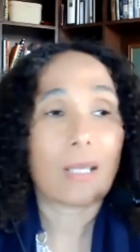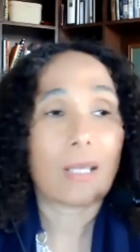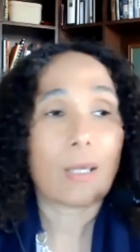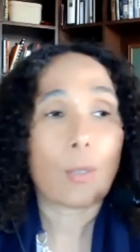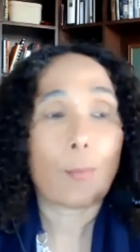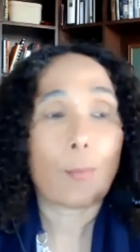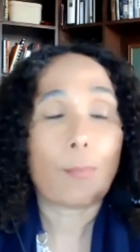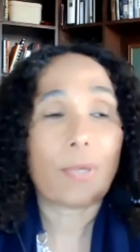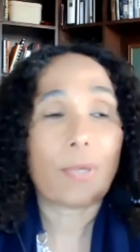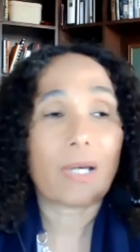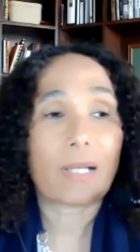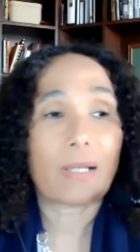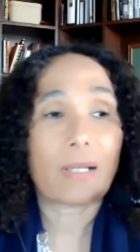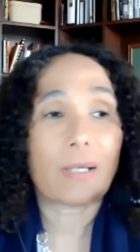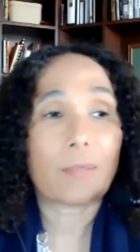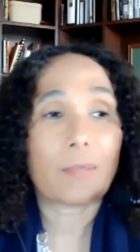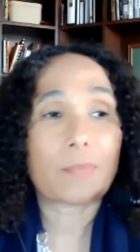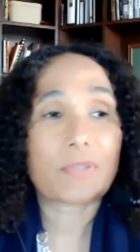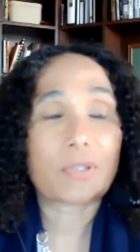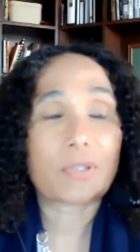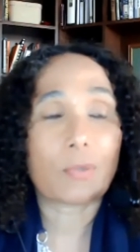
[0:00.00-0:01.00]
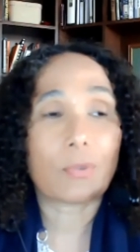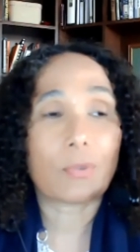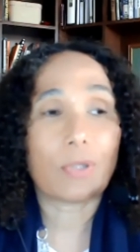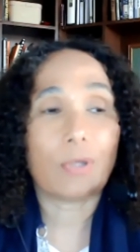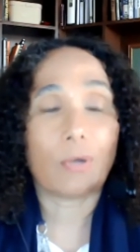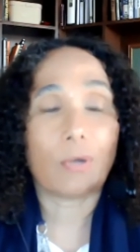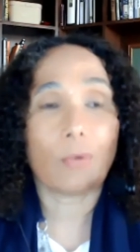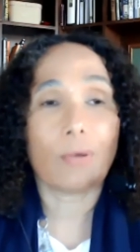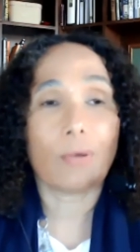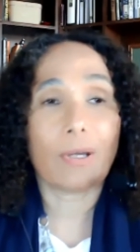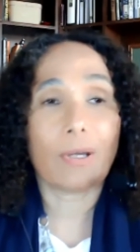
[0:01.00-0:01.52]
But so, you
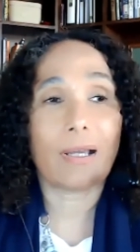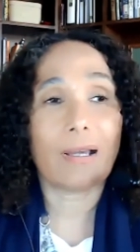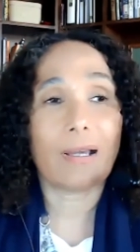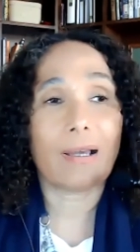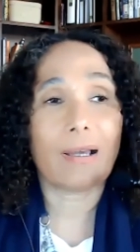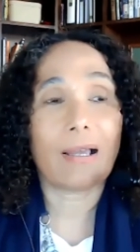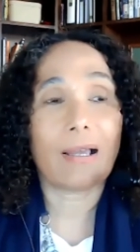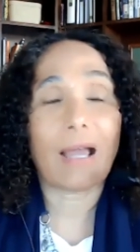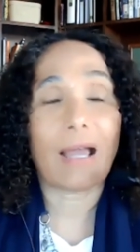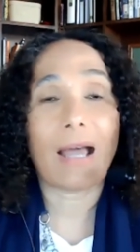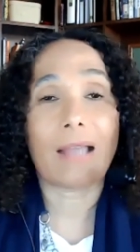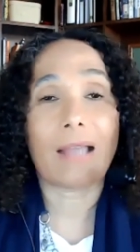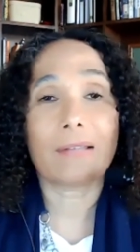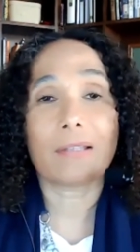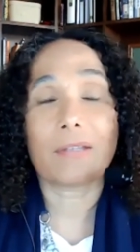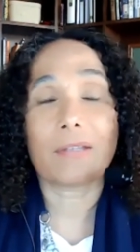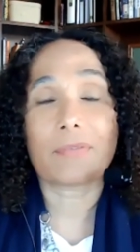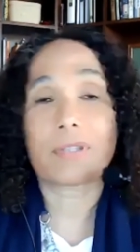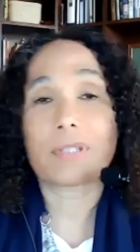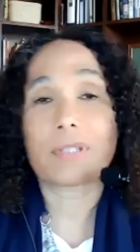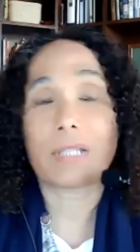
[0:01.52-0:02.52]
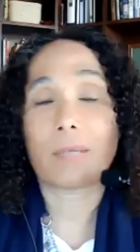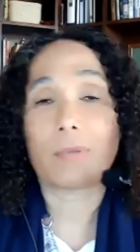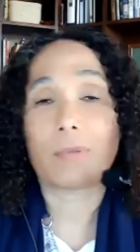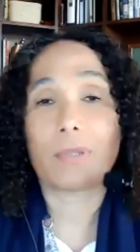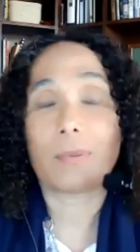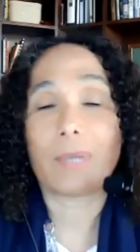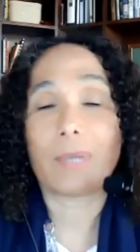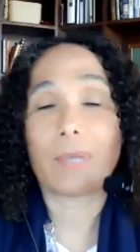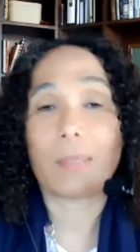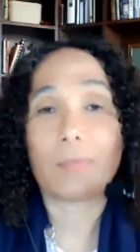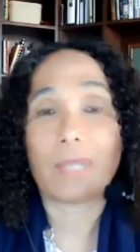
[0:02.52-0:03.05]
know, I love the
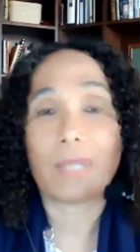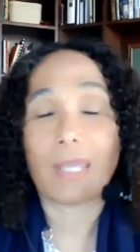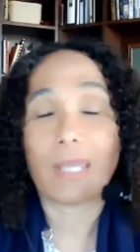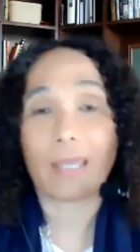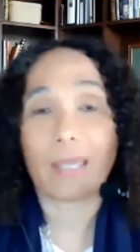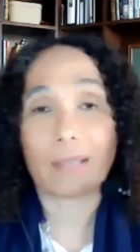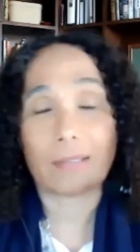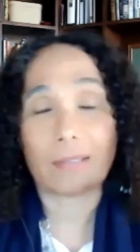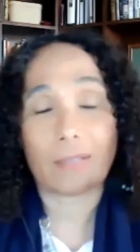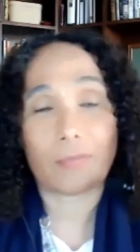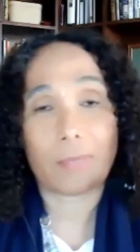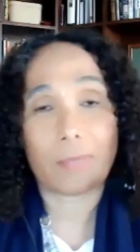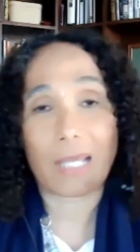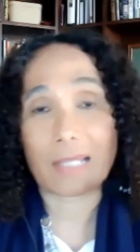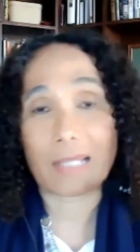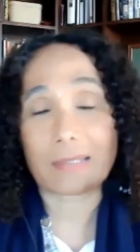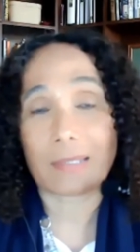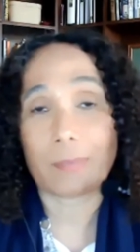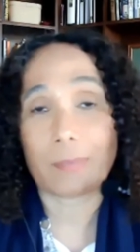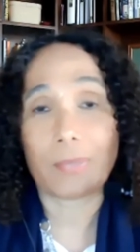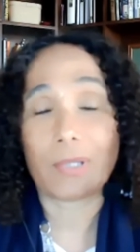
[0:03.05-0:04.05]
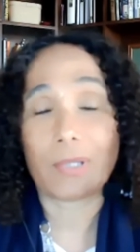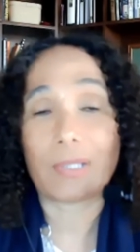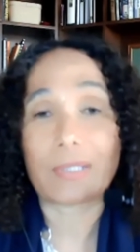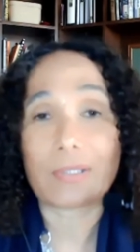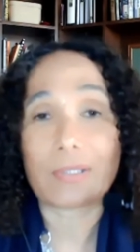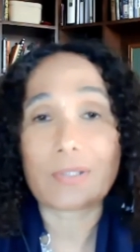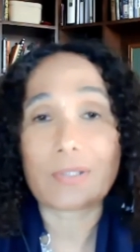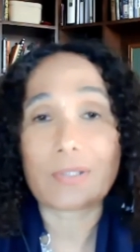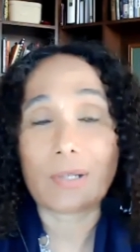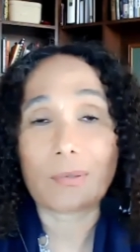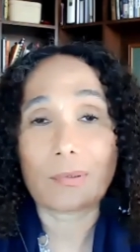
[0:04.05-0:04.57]
WNBA. I love basketball in
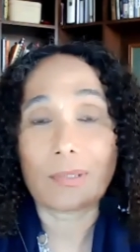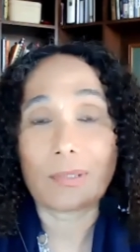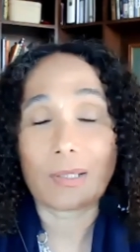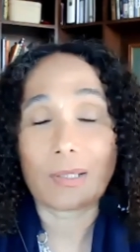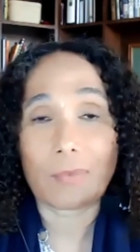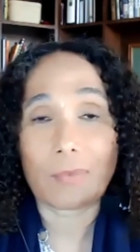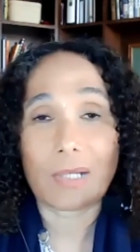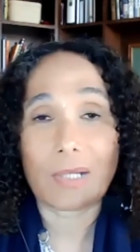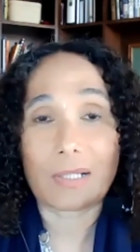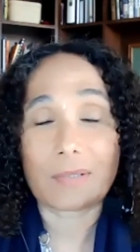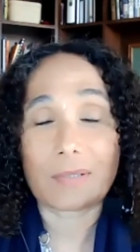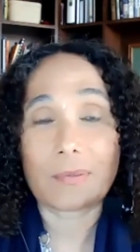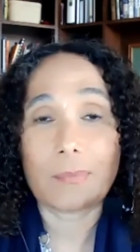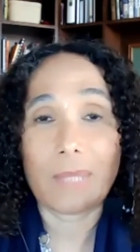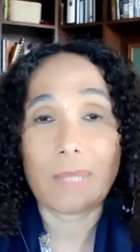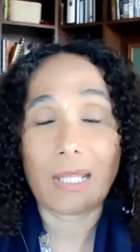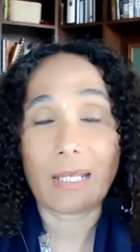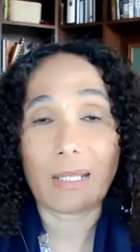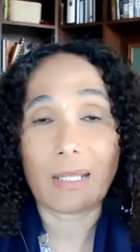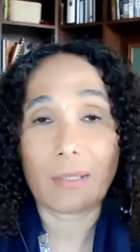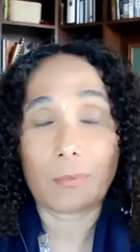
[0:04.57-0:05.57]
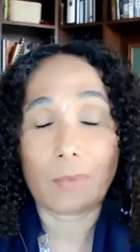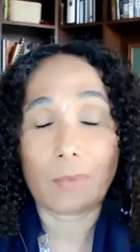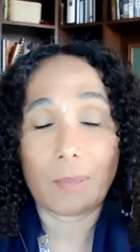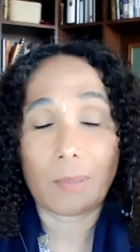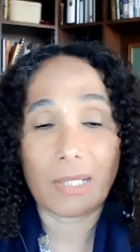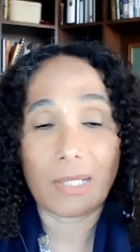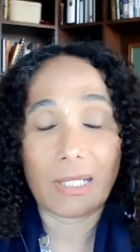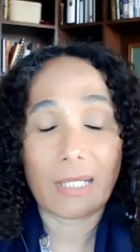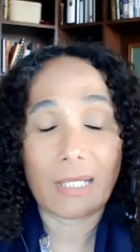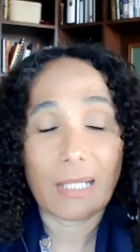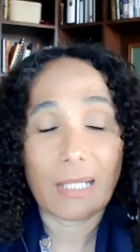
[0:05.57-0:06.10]
general. I watch men and
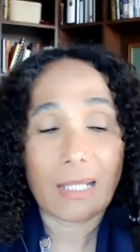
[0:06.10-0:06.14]
women.